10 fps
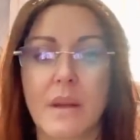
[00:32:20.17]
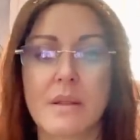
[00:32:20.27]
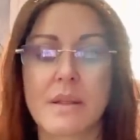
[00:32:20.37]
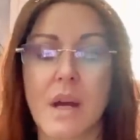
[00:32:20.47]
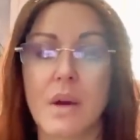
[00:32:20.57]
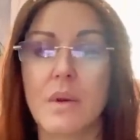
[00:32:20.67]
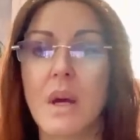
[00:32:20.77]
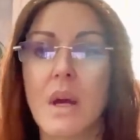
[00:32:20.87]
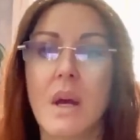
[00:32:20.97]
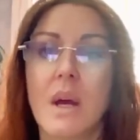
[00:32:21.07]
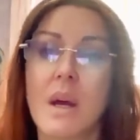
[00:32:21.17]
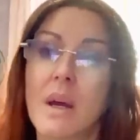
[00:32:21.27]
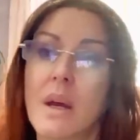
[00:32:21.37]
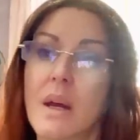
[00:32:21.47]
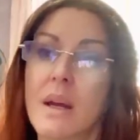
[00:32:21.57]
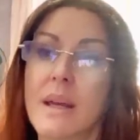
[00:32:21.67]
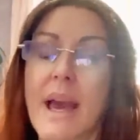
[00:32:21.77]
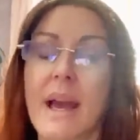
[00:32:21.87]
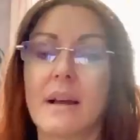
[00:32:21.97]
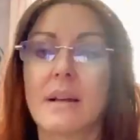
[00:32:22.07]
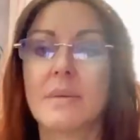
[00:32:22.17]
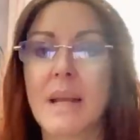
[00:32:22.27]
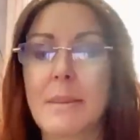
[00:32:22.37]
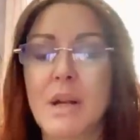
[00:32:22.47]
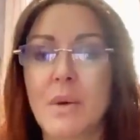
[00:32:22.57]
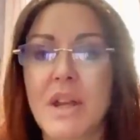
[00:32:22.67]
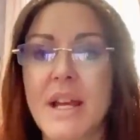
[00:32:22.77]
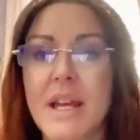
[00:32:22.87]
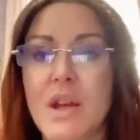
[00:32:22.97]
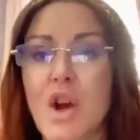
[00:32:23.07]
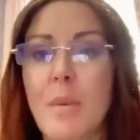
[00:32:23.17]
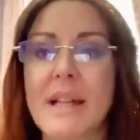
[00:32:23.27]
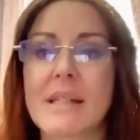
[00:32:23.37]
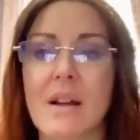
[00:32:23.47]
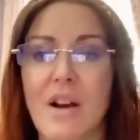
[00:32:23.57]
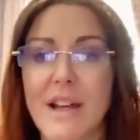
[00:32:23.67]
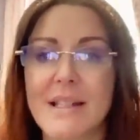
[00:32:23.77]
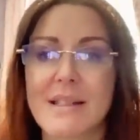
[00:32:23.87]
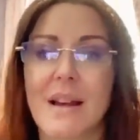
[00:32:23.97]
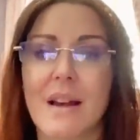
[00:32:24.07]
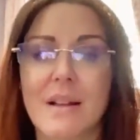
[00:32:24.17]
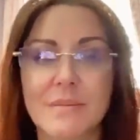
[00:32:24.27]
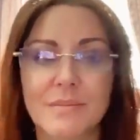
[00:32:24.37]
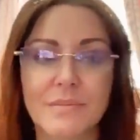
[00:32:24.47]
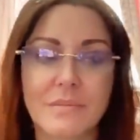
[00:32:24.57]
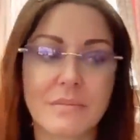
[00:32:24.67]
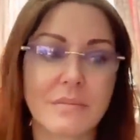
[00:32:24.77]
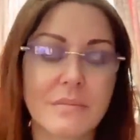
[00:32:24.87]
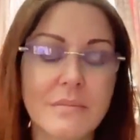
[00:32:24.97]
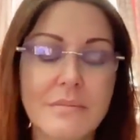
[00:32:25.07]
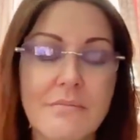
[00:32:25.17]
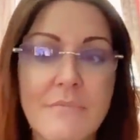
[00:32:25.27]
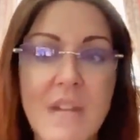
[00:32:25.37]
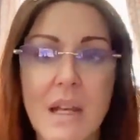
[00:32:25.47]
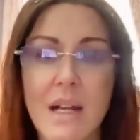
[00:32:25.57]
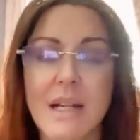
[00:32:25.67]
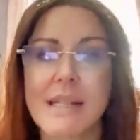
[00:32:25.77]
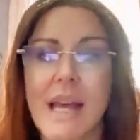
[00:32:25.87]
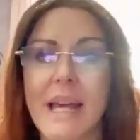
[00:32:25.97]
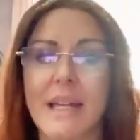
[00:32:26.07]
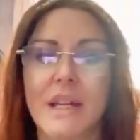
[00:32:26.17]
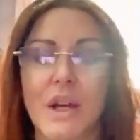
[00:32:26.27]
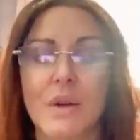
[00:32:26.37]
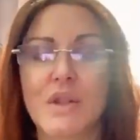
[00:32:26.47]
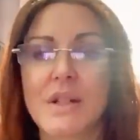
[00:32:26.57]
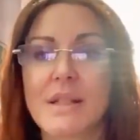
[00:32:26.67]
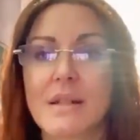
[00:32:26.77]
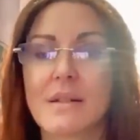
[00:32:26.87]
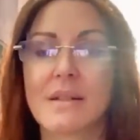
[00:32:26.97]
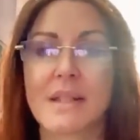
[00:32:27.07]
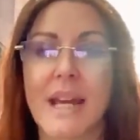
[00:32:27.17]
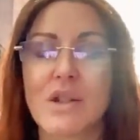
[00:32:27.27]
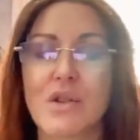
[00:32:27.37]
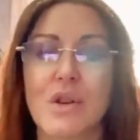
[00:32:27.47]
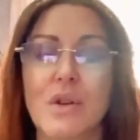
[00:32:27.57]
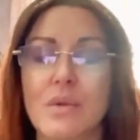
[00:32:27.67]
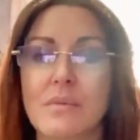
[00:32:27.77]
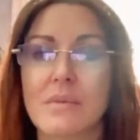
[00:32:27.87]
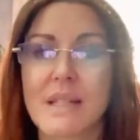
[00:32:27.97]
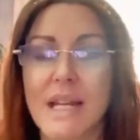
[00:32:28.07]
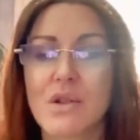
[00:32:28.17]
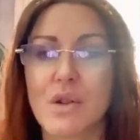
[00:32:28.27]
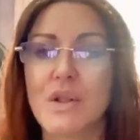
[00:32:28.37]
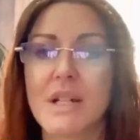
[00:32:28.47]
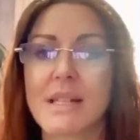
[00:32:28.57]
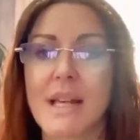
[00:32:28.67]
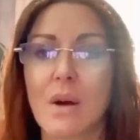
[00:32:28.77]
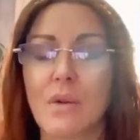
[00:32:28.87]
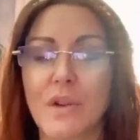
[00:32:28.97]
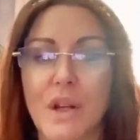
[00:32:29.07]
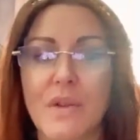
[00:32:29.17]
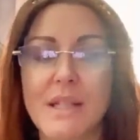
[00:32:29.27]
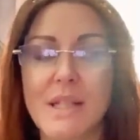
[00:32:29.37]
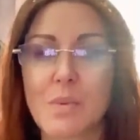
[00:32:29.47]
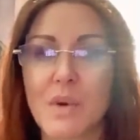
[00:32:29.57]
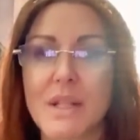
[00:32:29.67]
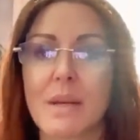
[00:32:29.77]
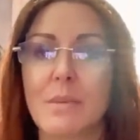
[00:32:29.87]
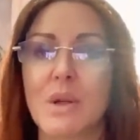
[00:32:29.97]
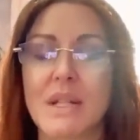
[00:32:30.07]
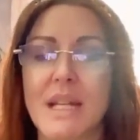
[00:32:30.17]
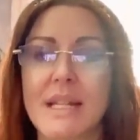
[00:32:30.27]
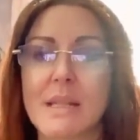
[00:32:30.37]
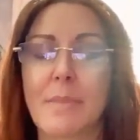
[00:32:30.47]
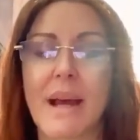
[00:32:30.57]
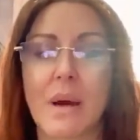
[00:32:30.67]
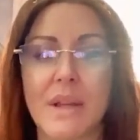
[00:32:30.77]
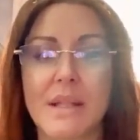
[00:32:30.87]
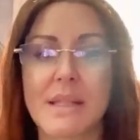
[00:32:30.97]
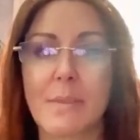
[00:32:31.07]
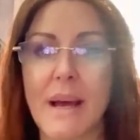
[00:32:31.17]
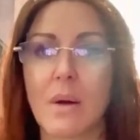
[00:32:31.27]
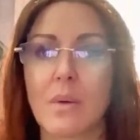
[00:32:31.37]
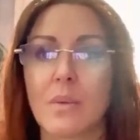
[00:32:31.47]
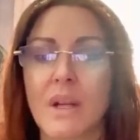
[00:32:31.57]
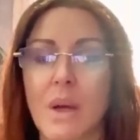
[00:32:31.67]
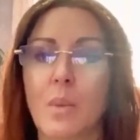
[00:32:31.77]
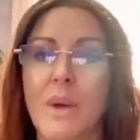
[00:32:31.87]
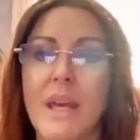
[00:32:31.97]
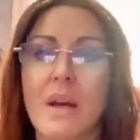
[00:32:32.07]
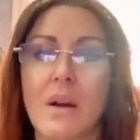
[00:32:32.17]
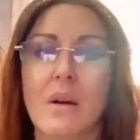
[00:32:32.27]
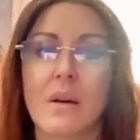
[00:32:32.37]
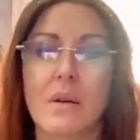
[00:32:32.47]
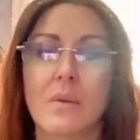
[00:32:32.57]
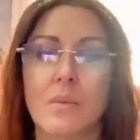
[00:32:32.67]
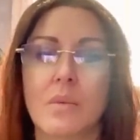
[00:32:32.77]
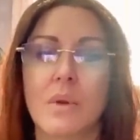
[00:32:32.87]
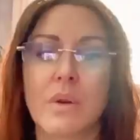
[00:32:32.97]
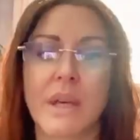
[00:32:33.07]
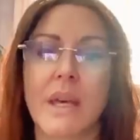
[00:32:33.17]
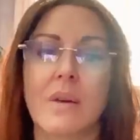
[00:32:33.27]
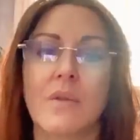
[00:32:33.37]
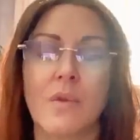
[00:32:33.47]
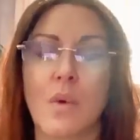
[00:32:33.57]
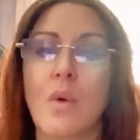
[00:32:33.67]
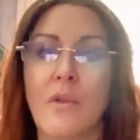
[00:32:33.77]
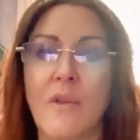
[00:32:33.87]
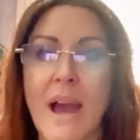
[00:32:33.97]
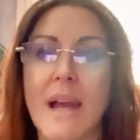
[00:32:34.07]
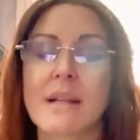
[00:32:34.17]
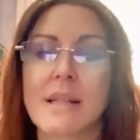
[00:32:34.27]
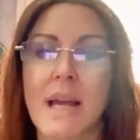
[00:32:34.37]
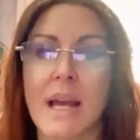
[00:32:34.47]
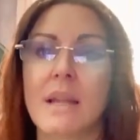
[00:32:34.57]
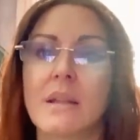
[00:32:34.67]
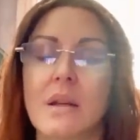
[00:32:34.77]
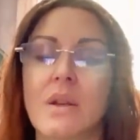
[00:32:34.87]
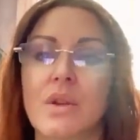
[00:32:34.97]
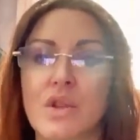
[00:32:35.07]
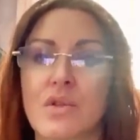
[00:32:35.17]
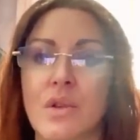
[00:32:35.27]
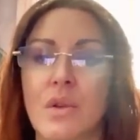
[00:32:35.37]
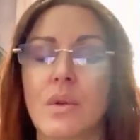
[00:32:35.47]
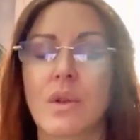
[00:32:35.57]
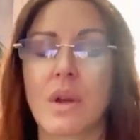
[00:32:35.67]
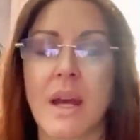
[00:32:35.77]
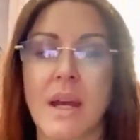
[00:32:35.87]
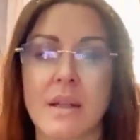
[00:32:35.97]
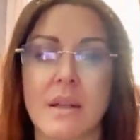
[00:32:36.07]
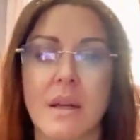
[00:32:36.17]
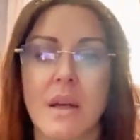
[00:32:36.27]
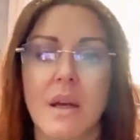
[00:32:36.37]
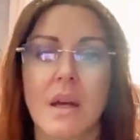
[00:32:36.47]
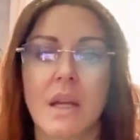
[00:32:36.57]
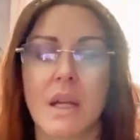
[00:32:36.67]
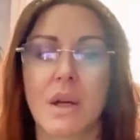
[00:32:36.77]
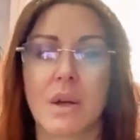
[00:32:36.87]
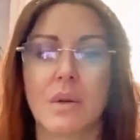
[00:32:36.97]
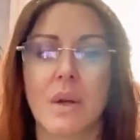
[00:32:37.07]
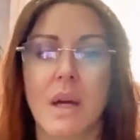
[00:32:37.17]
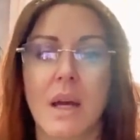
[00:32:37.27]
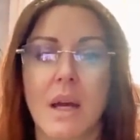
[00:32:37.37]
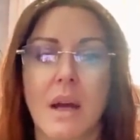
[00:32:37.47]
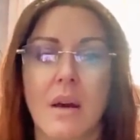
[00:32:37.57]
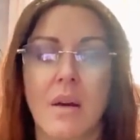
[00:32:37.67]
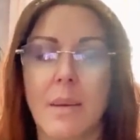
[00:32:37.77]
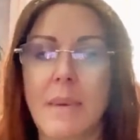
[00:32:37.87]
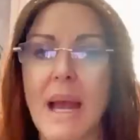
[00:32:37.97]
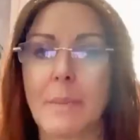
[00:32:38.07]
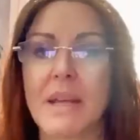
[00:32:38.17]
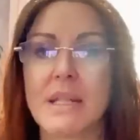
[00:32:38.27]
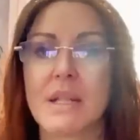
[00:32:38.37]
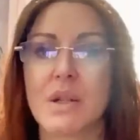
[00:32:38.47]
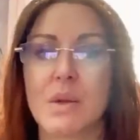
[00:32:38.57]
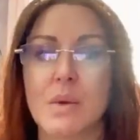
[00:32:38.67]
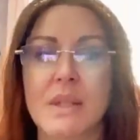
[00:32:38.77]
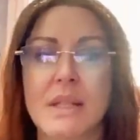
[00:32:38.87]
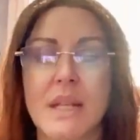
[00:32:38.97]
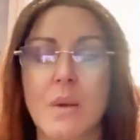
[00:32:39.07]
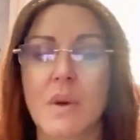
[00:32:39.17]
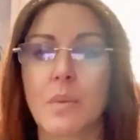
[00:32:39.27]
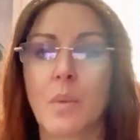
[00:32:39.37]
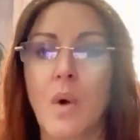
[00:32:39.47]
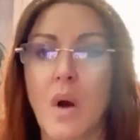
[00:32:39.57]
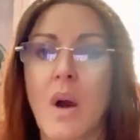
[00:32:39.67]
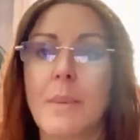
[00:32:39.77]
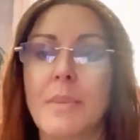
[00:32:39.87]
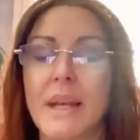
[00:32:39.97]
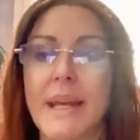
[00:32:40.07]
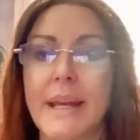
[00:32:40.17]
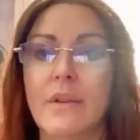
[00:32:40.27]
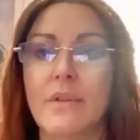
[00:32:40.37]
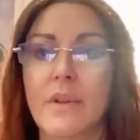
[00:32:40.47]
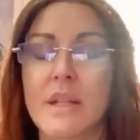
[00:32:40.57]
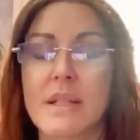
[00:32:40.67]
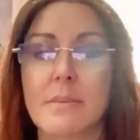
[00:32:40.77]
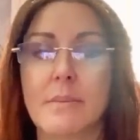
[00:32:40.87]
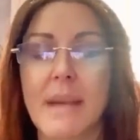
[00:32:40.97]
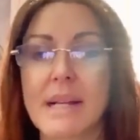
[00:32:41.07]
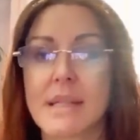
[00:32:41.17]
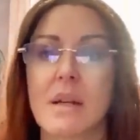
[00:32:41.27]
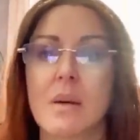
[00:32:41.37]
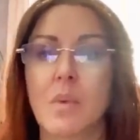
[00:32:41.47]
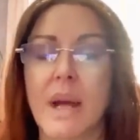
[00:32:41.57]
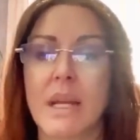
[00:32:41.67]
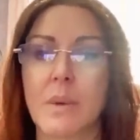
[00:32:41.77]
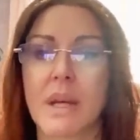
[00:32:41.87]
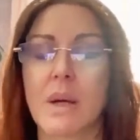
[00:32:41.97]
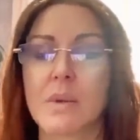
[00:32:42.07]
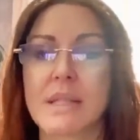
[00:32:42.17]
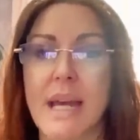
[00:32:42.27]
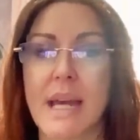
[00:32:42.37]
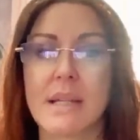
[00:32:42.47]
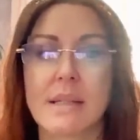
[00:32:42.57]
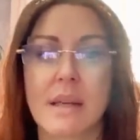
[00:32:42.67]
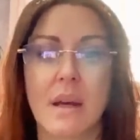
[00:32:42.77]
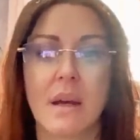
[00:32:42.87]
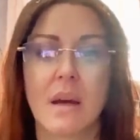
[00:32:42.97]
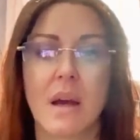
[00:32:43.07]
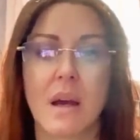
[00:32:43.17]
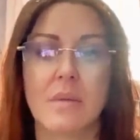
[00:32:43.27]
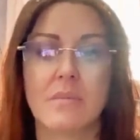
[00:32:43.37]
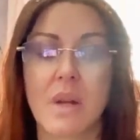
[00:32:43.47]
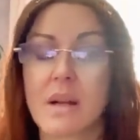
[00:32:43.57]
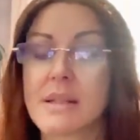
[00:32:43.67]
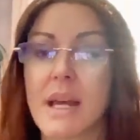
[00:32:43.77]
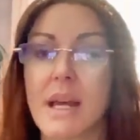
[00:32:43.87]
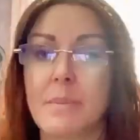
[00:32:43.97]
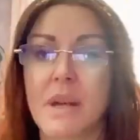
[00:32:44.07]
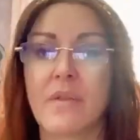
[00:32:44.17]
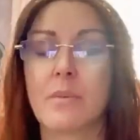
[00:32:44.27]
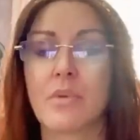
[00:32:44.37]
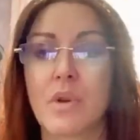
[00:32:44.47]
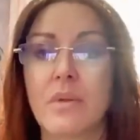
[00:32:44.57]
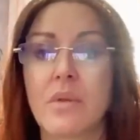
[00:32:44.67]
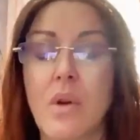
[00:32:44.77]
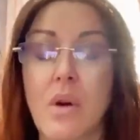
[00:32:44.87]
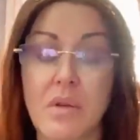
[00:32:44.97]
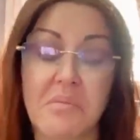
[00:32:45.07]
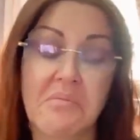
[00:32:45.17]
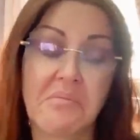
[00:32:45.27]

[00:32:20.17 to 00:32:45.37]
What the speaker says: so yeah, let me know what you think in the comments, guys. Like I say, you know, just stay true to yourself. You know, this is what this community is about. This is about, you know, we are looking for facts and the truth. And, you know, I am happy to stick with what I believe. It doesn't matter what anyone else says. Like I say, but if I'm proven wrong,